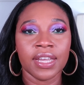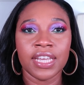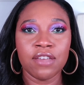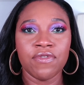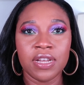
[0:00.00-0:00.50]

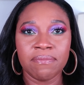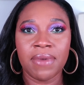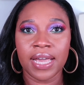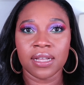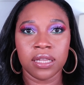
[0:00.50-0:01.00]
even in
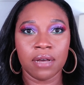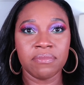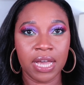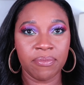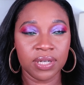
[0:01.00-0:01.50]
my
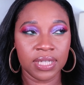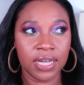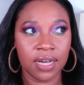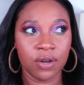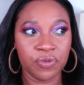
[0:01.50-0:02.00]
Club
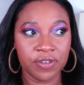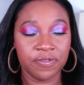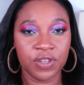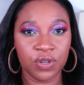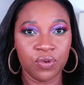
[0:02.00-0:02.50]
Nebula
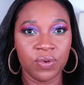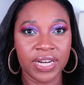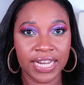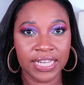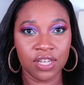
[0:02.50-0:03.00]
review,
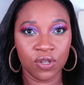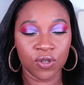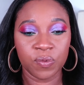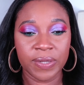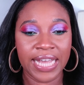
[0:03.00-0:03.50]
when I did
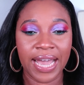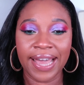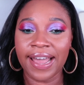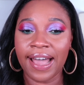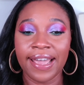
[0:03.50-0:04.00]
looks with
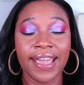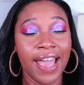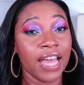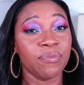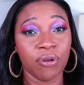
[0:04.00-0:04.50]
that, I
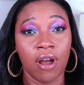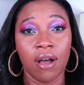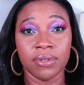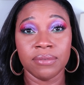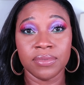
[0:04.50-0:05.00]
had
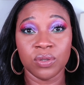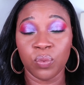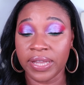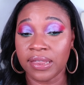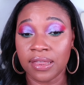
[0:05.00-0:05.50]
problems
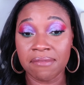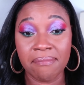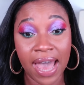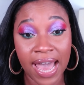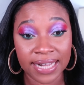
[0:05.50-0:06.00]
with the
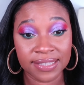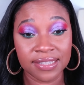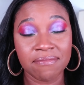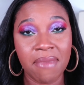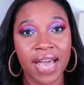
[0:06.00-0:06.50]
mattes.
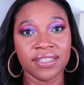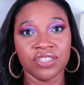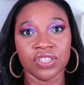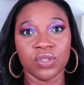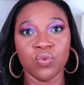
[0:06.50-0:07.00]
The
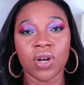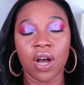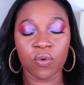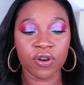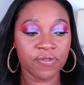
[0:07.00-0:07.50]
mattes just do
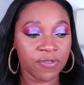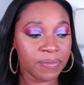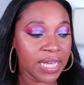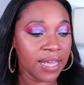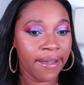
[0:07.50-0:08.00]
not work for
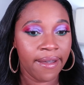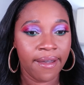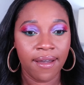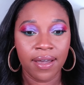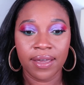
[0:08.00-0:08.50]
me.
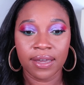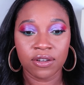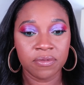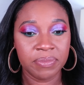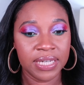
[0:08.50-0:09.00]
It
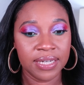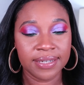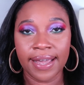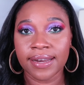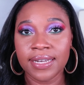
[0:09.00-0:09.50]
could be
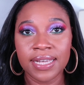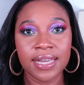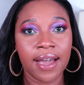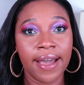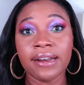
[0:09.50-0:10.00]

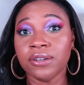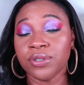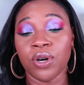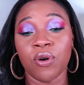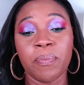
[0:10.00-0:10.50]
technique, I
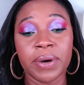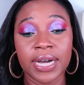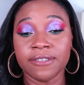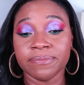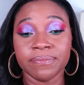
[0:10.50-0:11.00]
don't know.
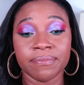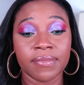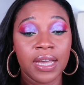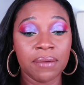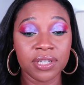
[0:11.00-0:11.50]
But
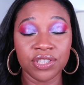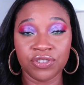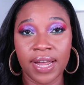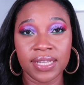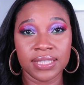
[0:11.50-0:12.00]
I'm gonna
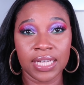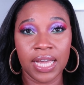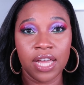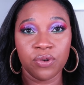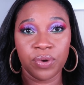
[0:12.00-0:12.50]
try this
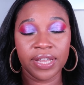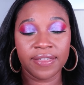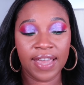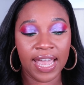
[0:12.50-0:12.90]
again with